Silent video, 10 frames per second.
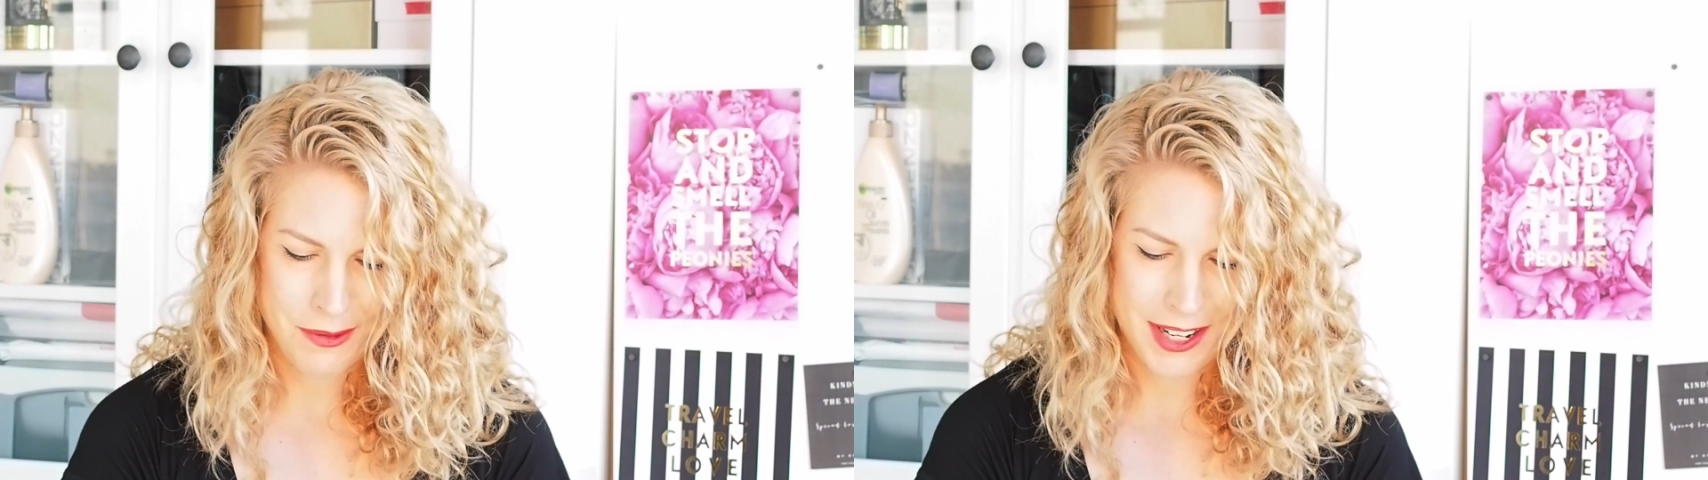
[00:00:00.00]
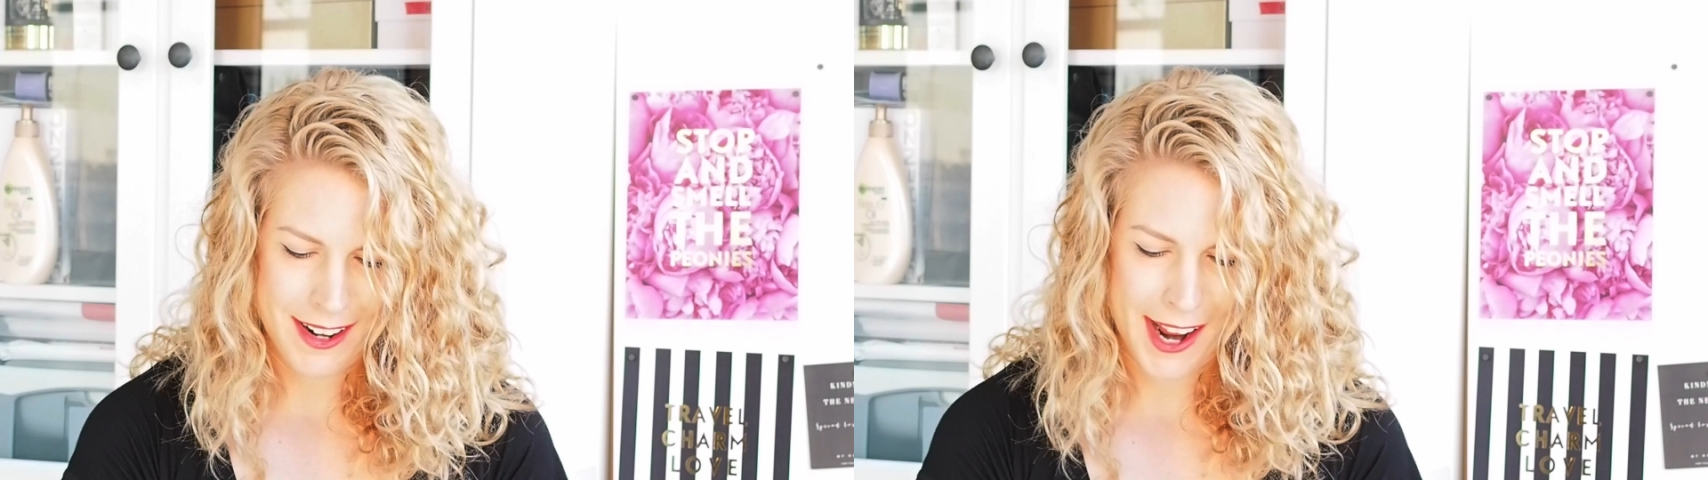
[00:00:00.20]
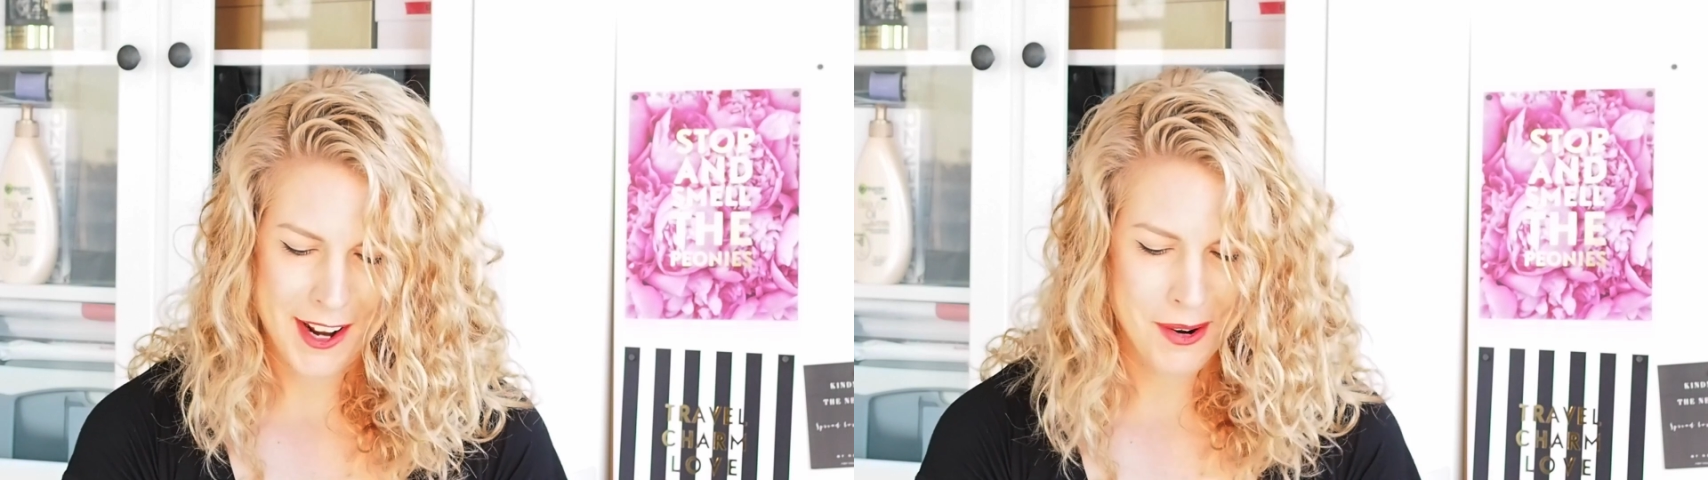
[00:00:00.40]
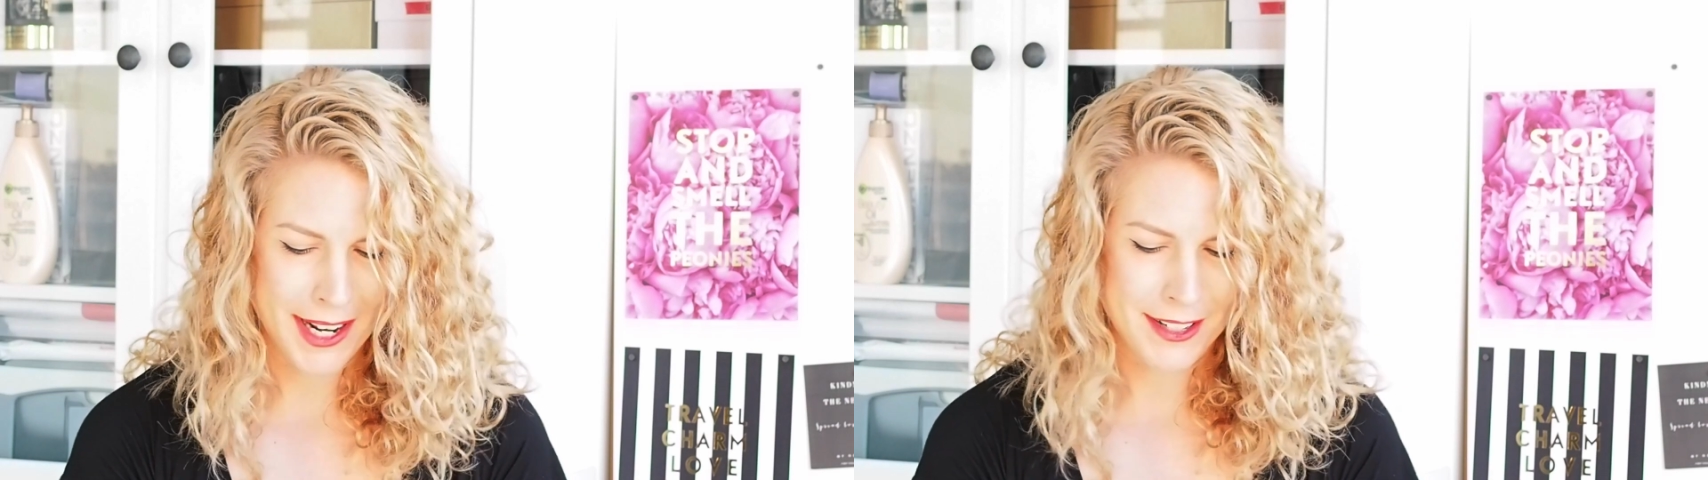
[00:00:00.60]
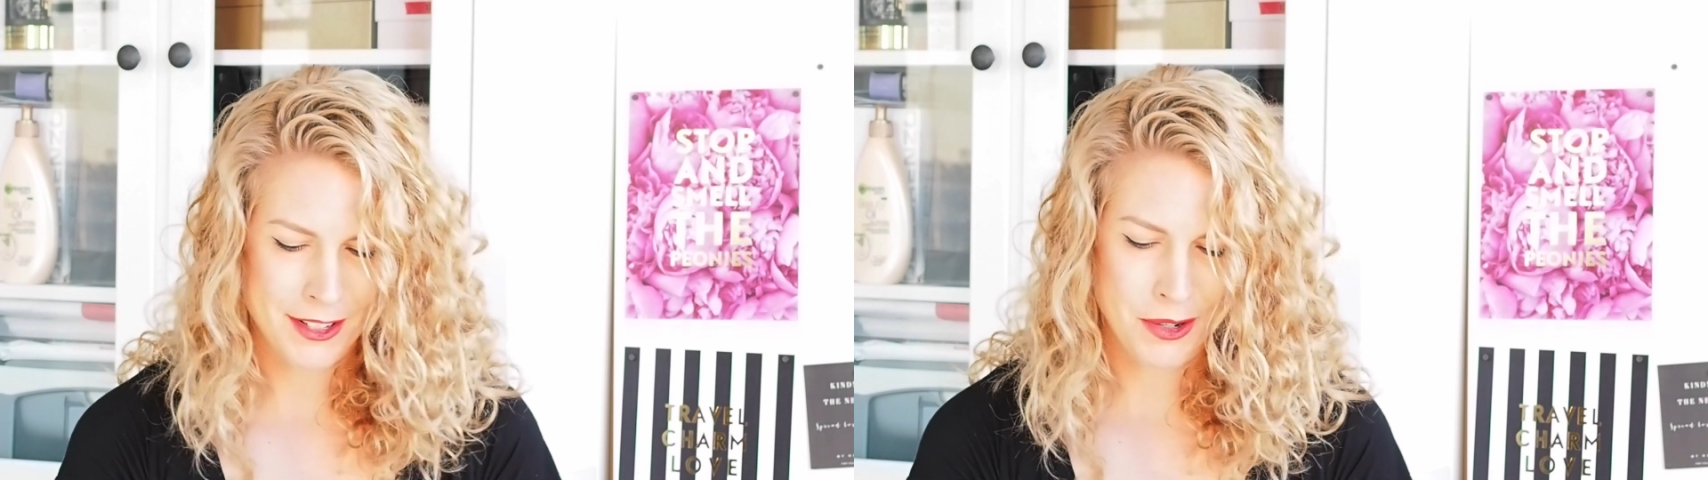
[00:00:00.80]

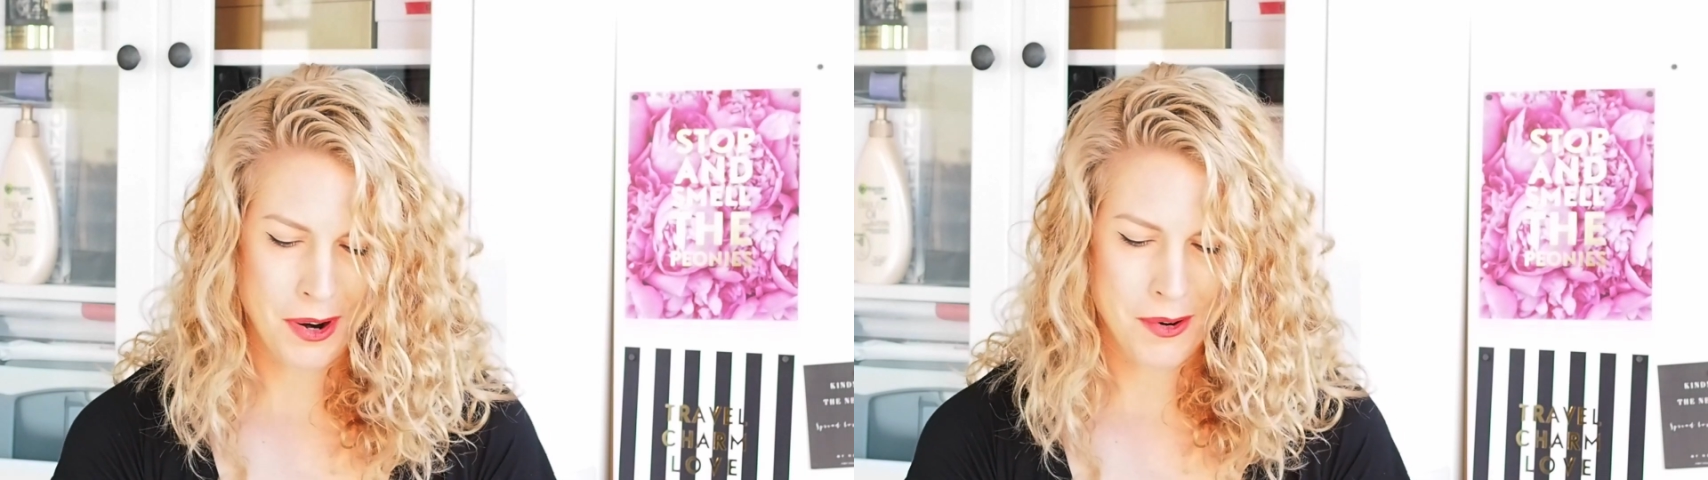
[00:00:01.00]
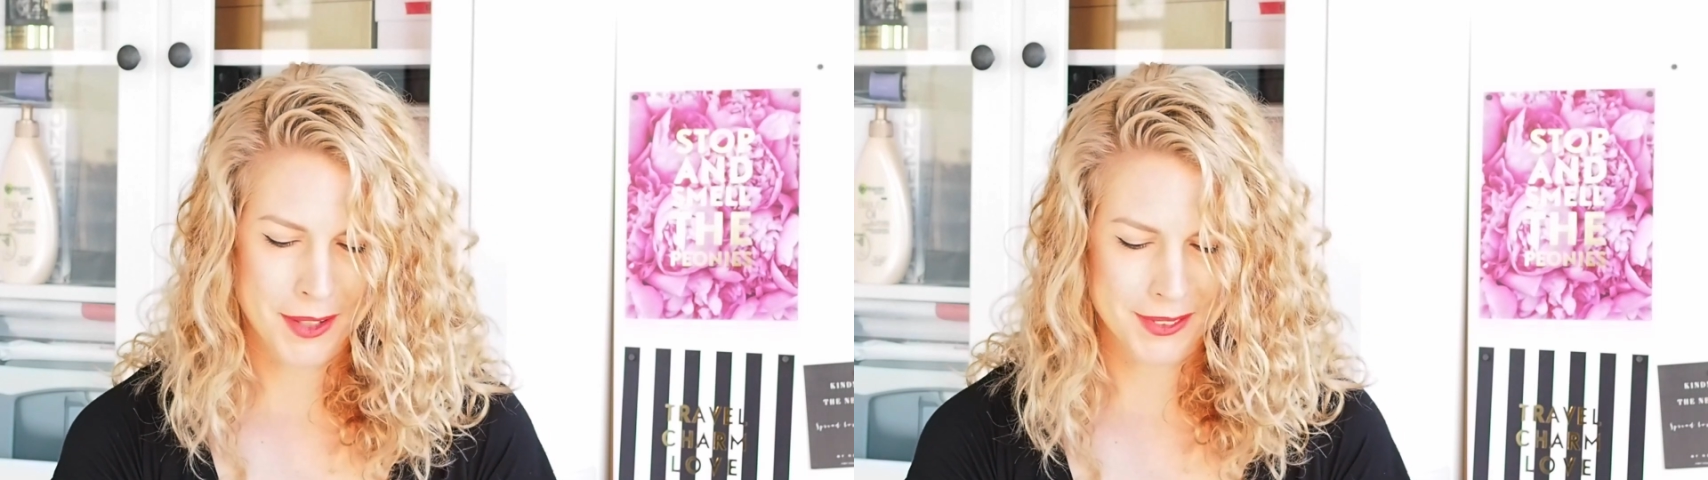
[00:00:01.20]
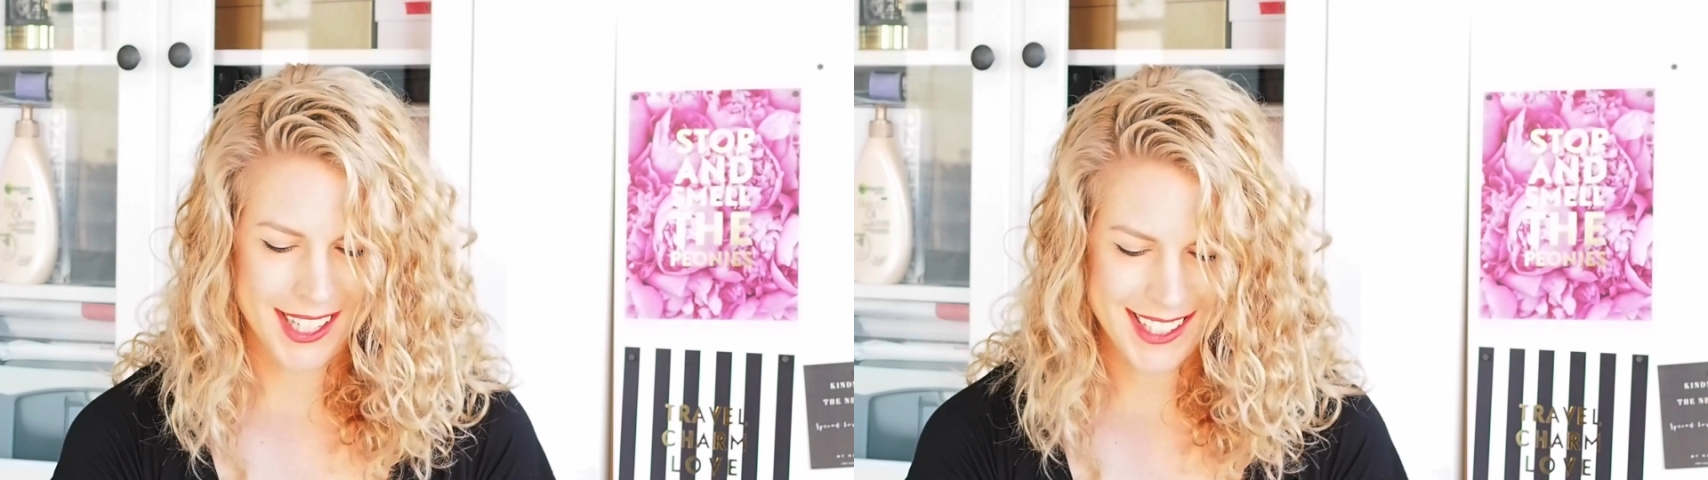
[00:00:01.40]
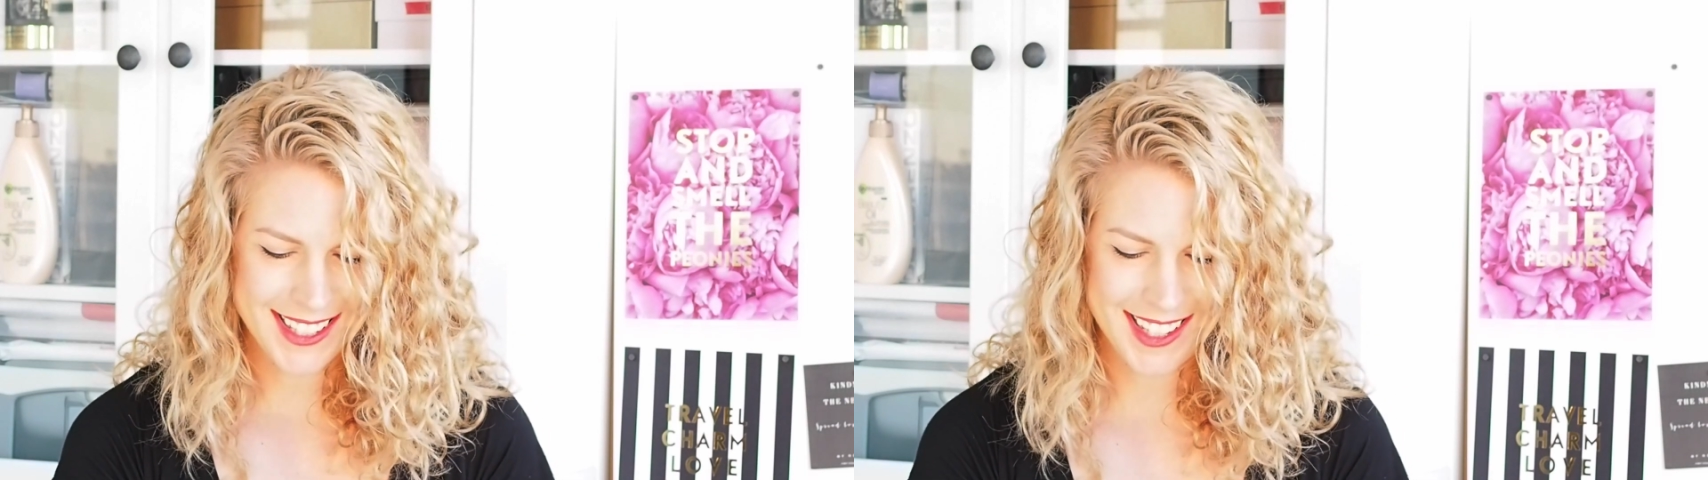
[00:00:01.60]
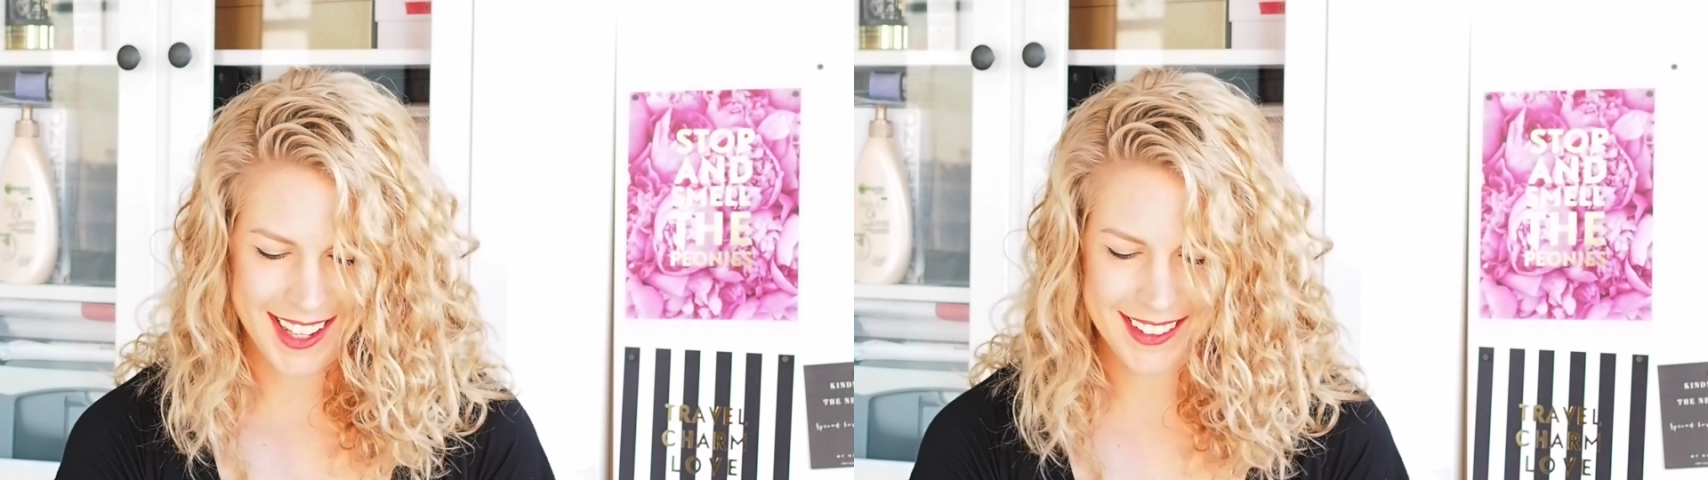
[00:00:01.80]
19082011
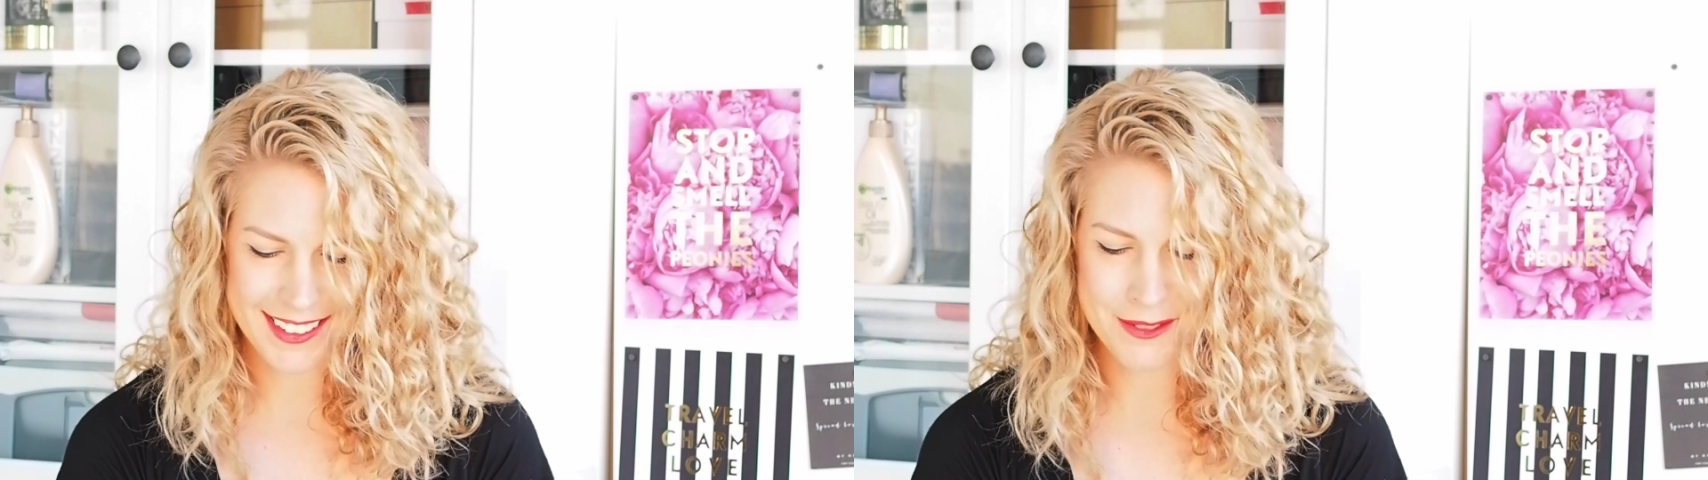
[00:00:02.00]
says,